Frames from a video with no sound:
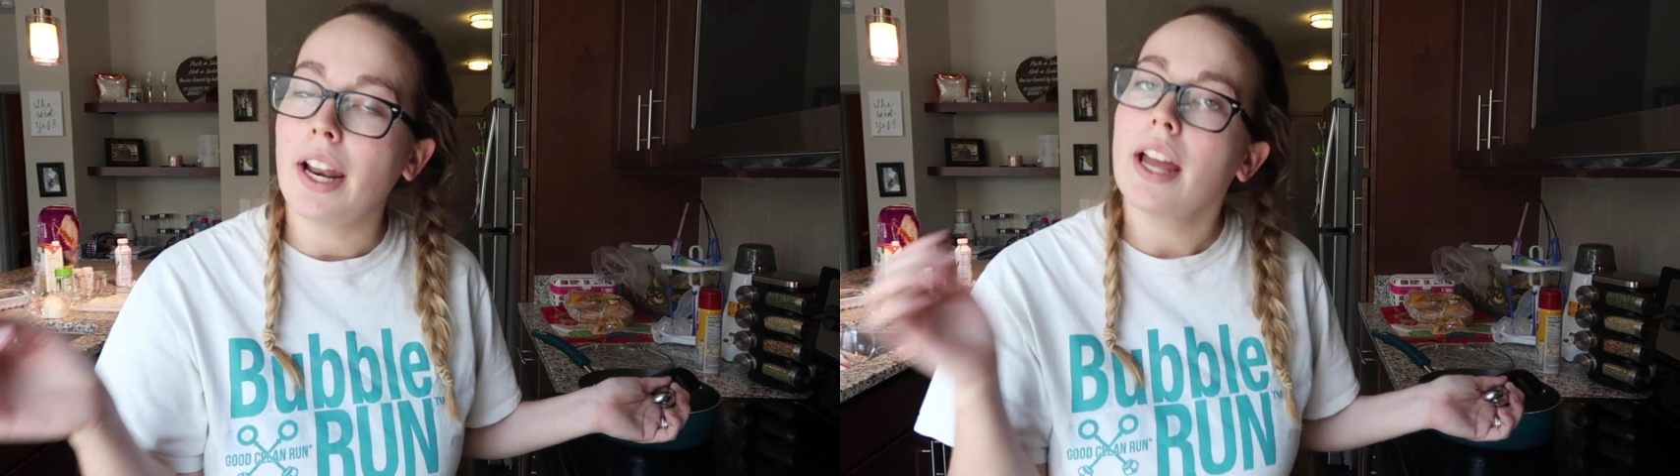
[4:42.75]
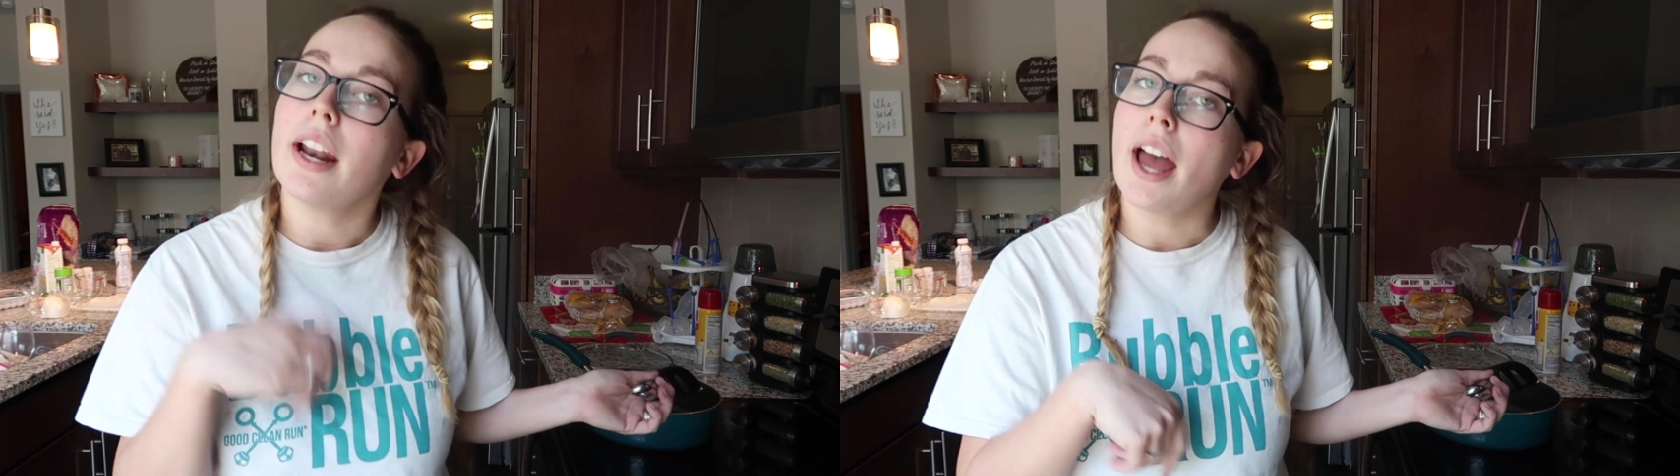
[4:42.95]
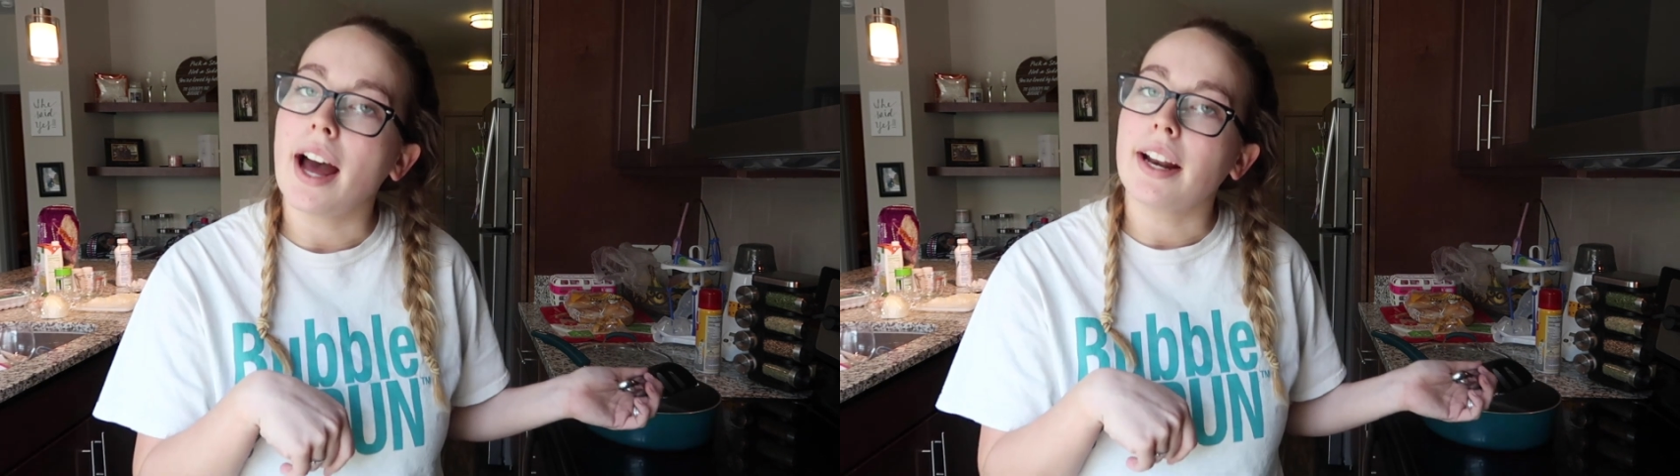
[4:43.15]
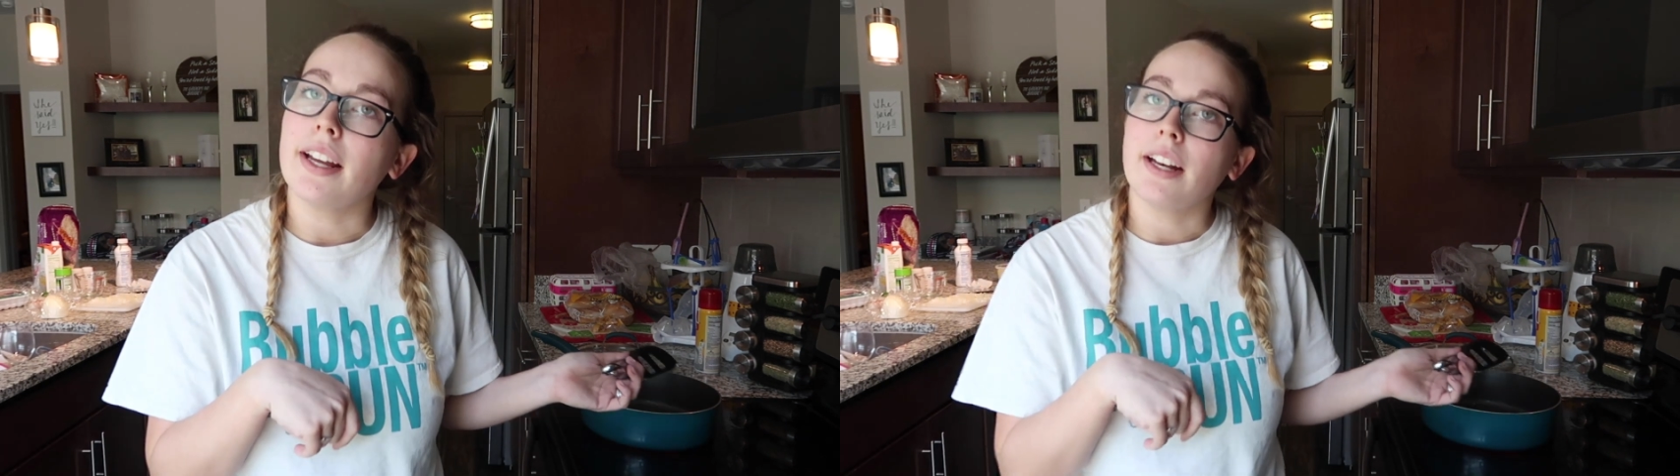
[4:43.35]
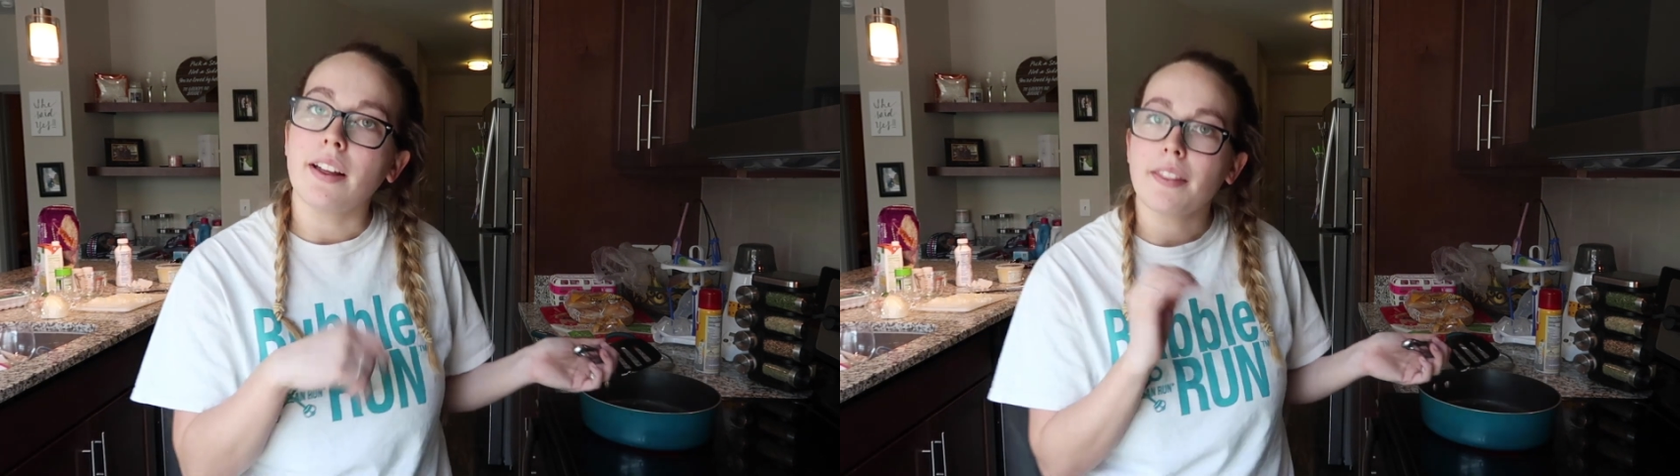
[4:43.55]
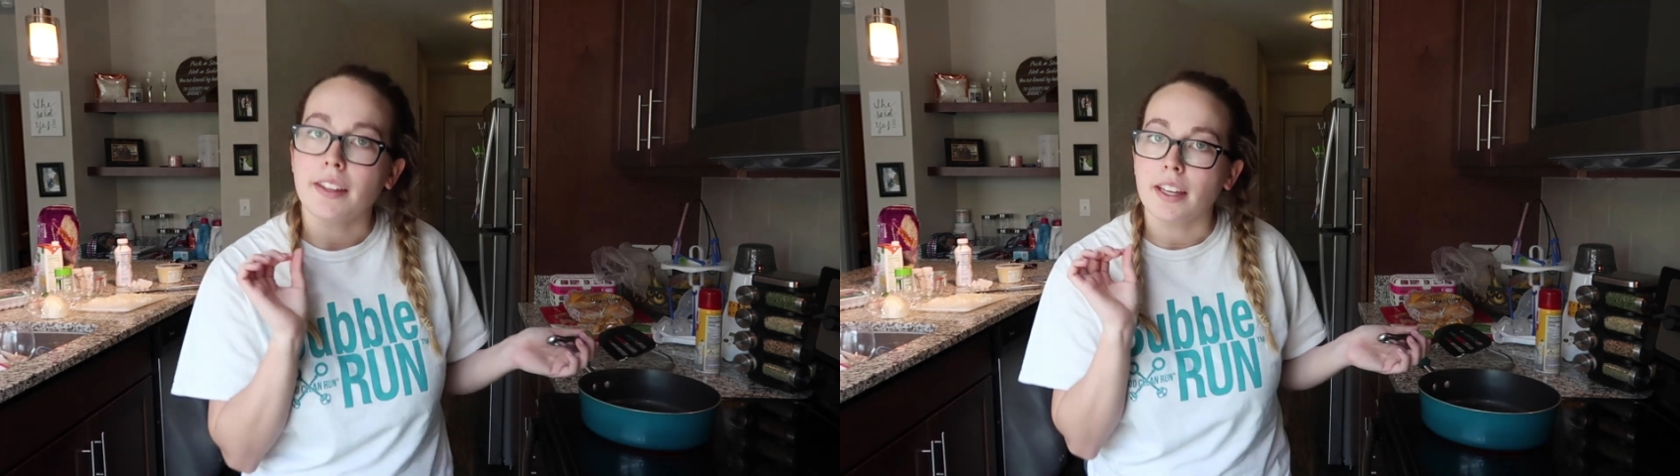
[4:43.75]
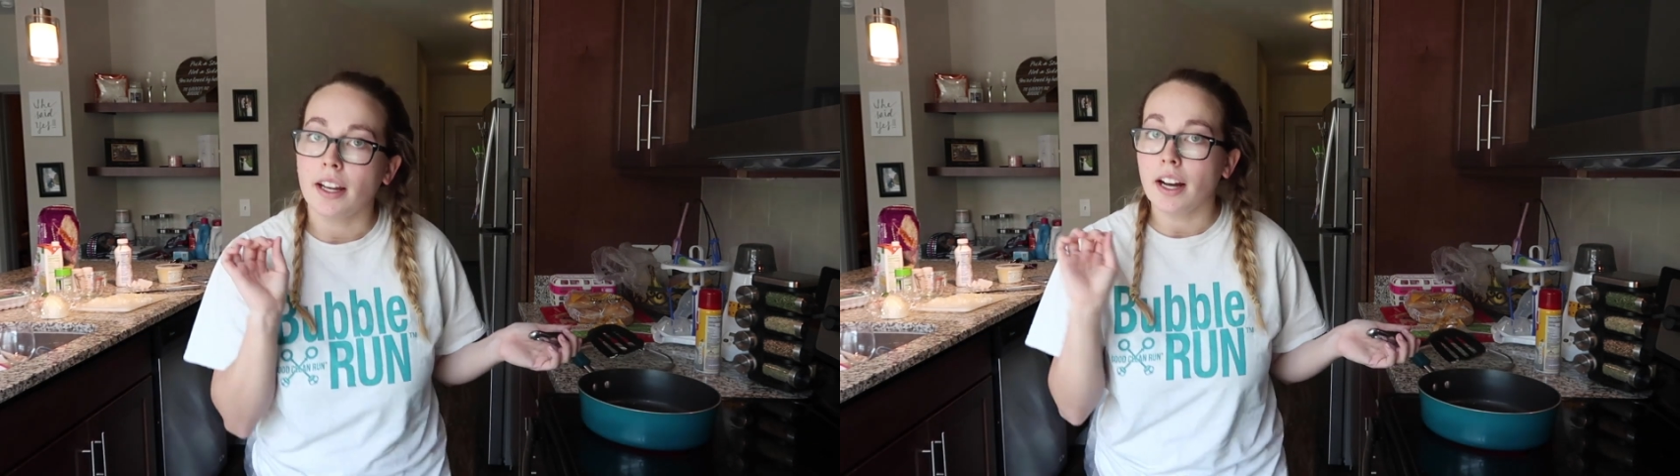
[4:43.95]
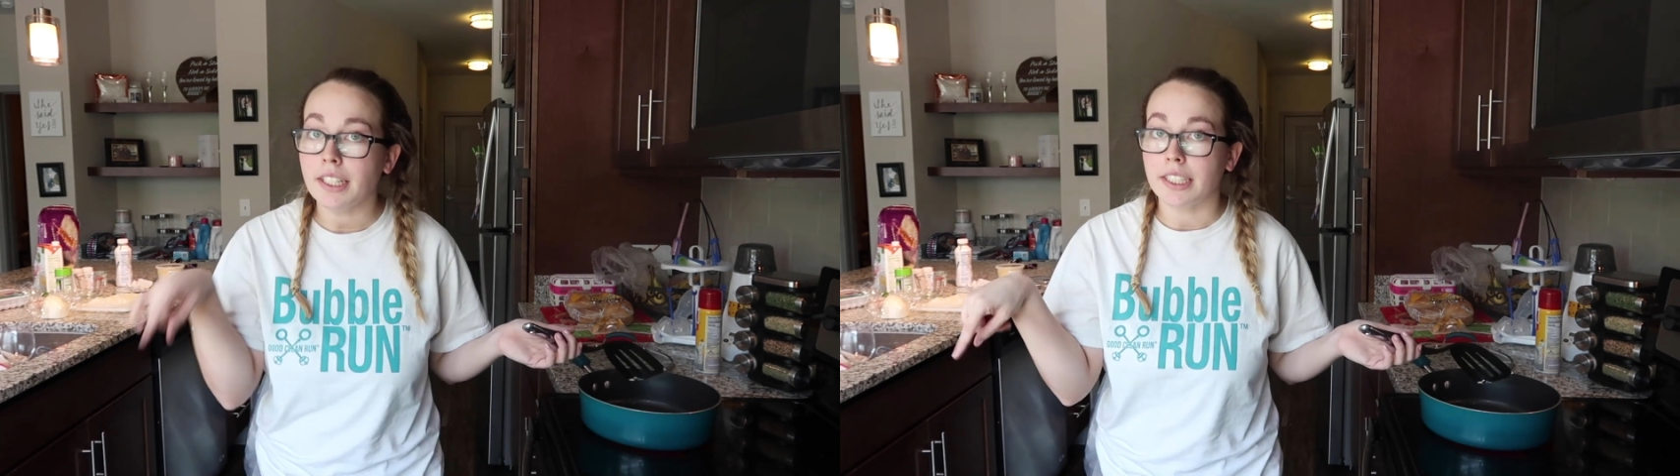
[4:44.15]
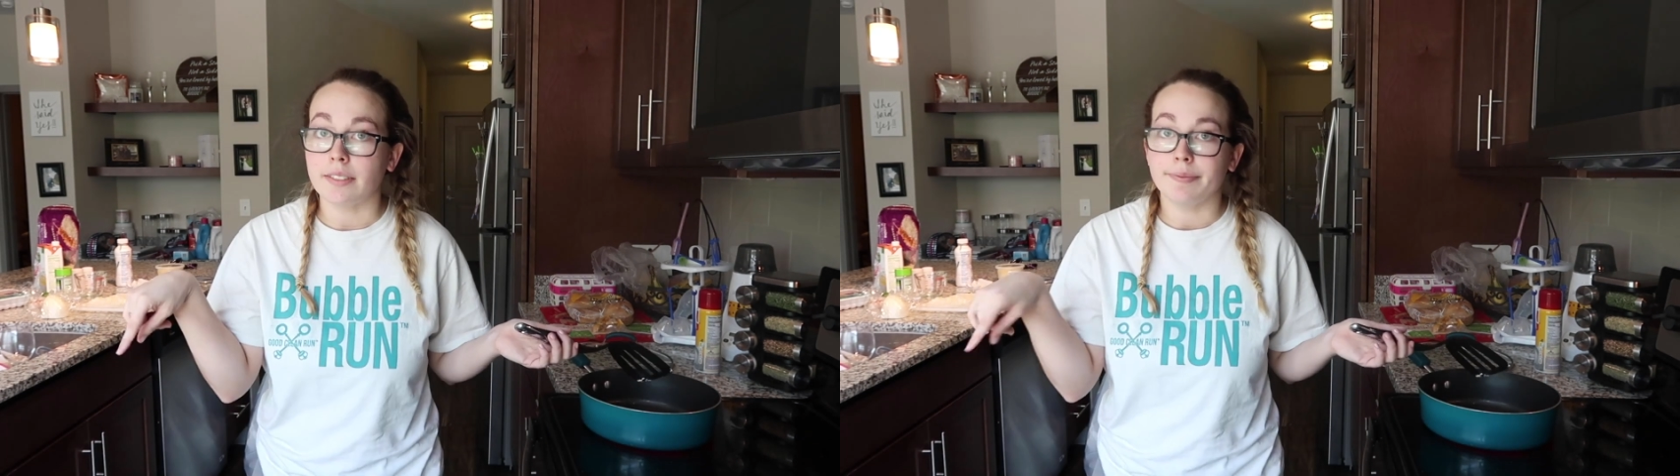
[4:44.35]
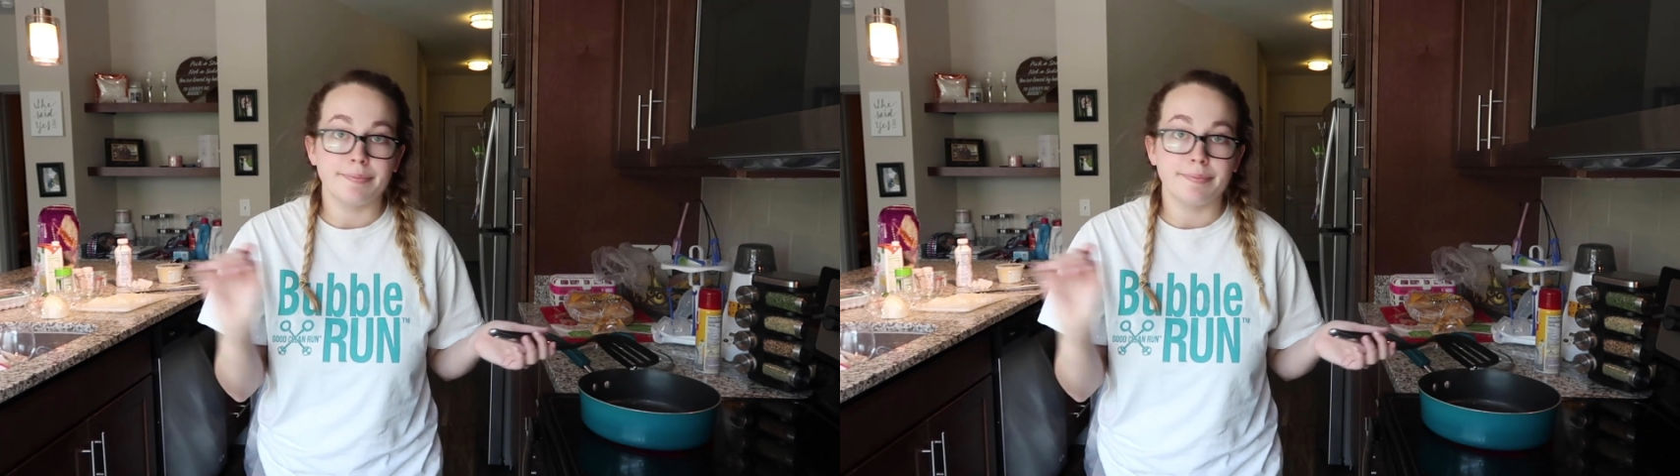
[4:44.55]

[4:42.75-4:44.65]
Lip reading: and add in the onion.